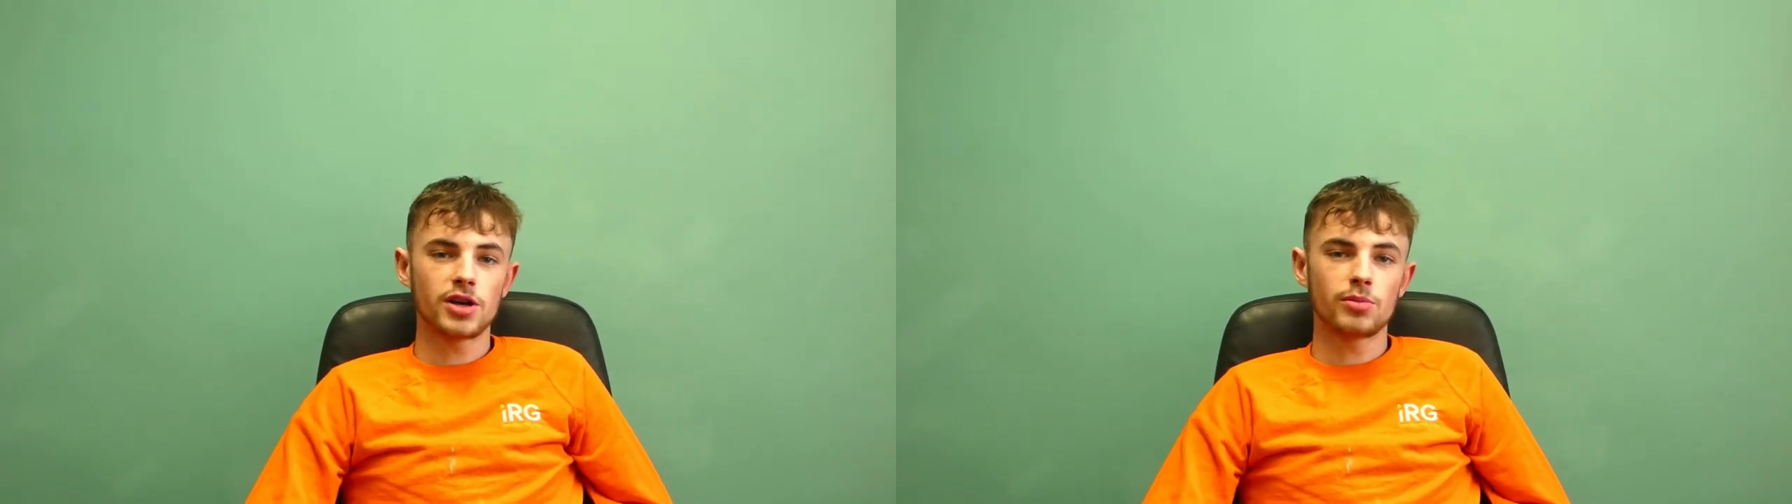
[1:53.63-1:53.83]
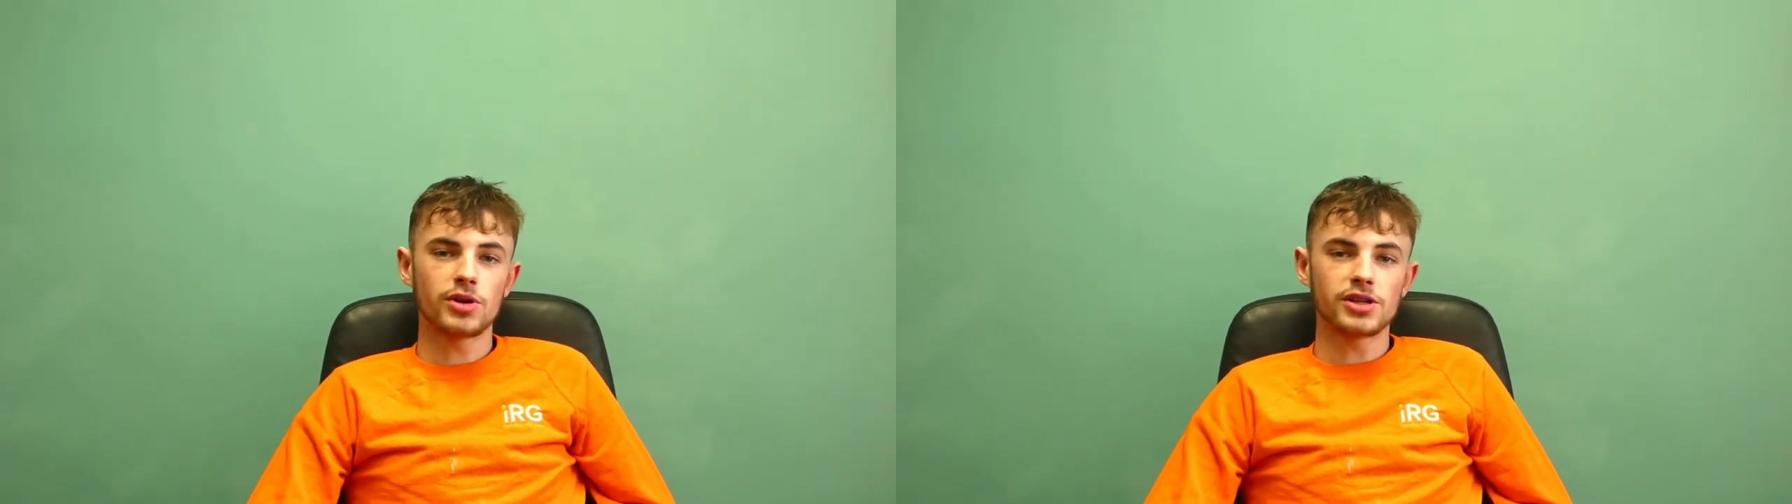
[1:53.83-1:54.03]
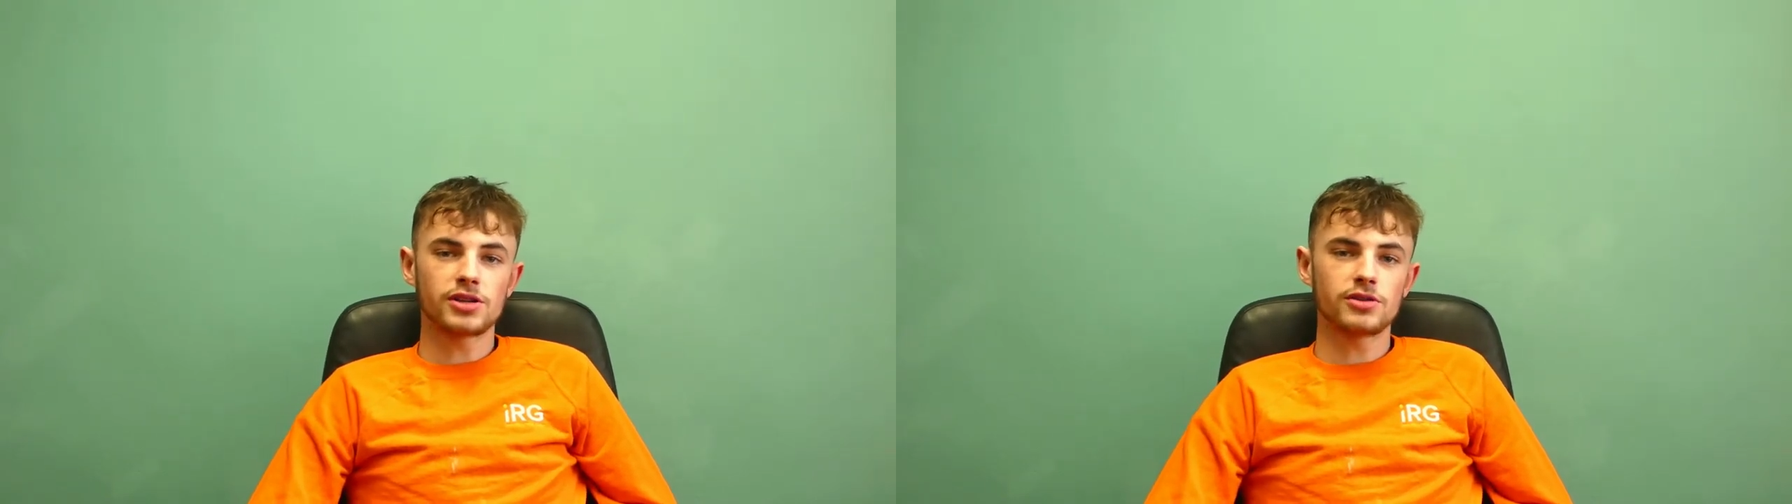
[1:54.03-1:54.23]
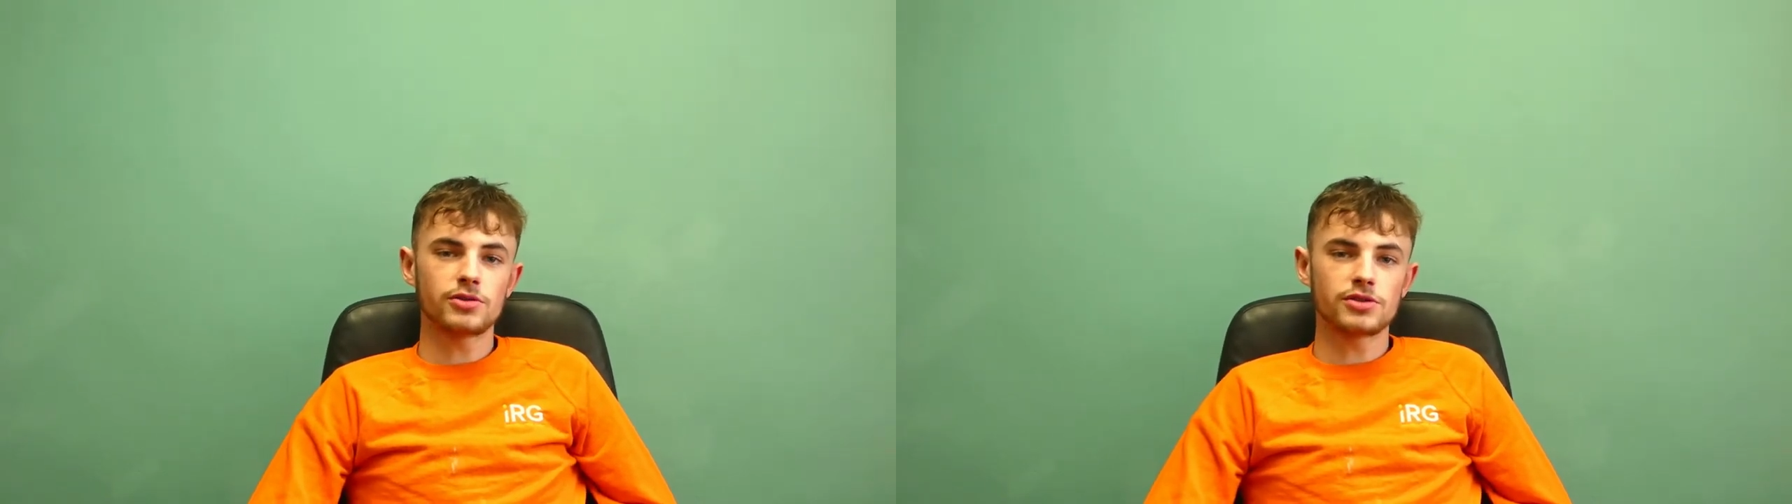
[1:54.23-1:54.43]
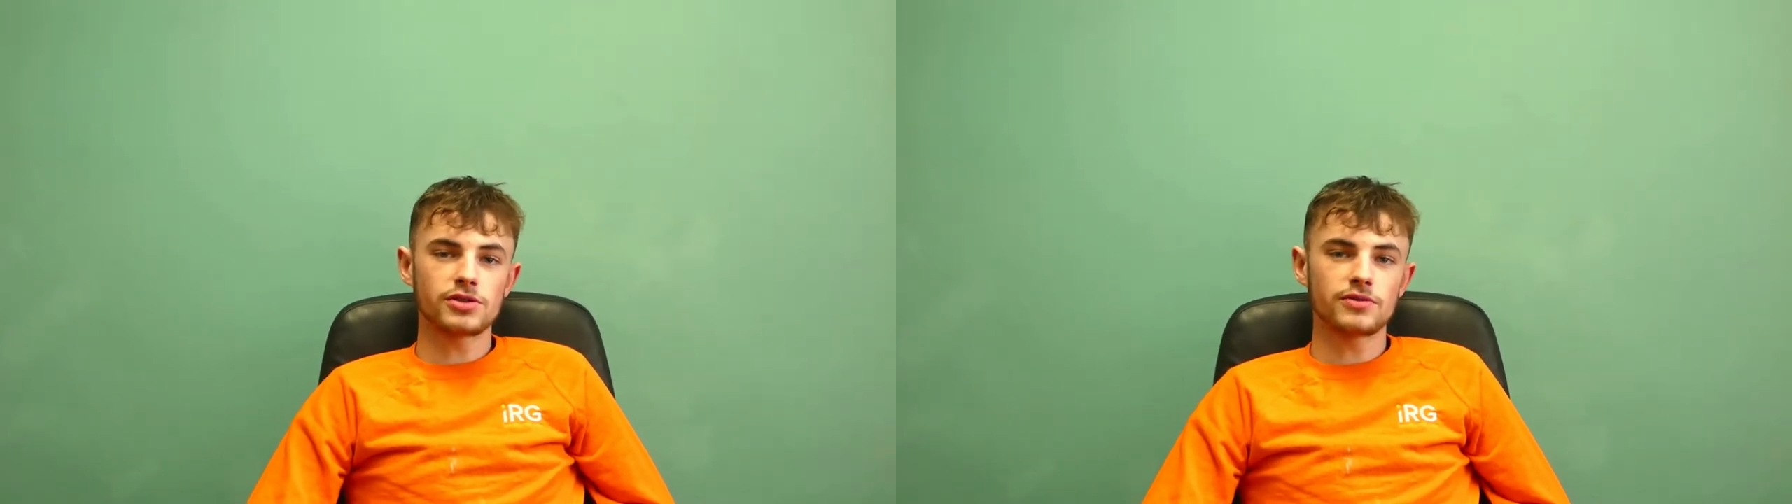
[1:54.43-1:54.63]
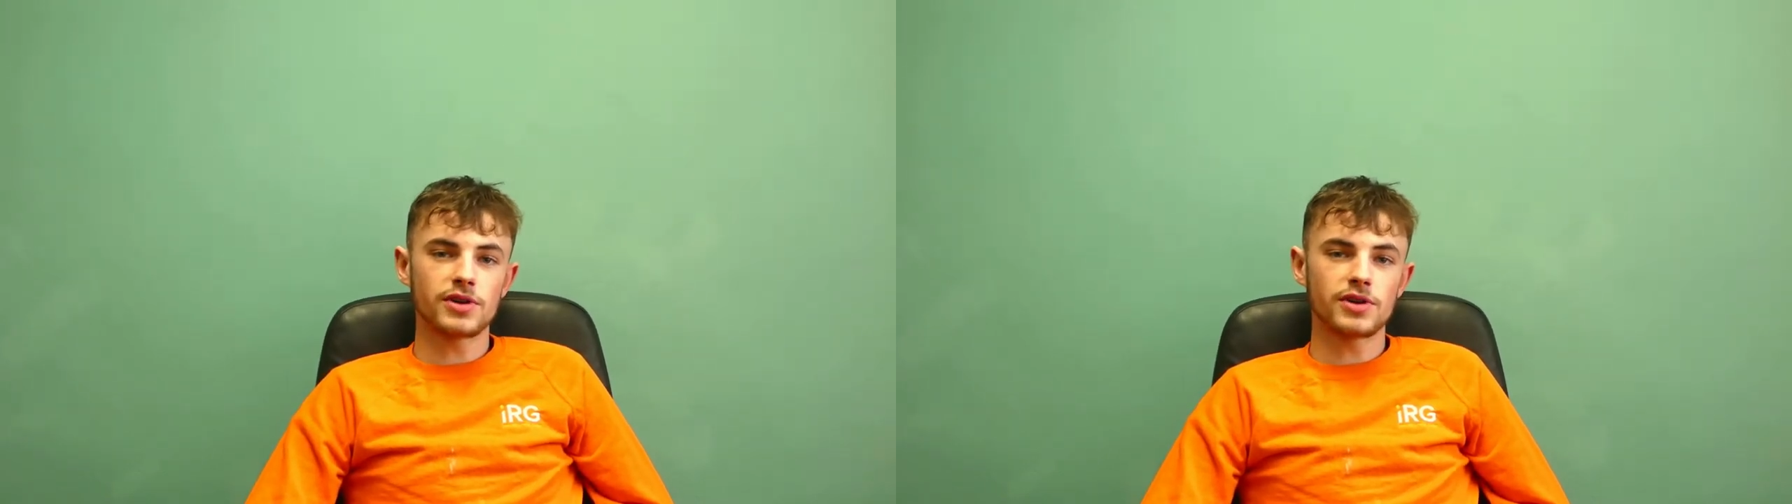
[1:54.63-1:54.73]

many clues of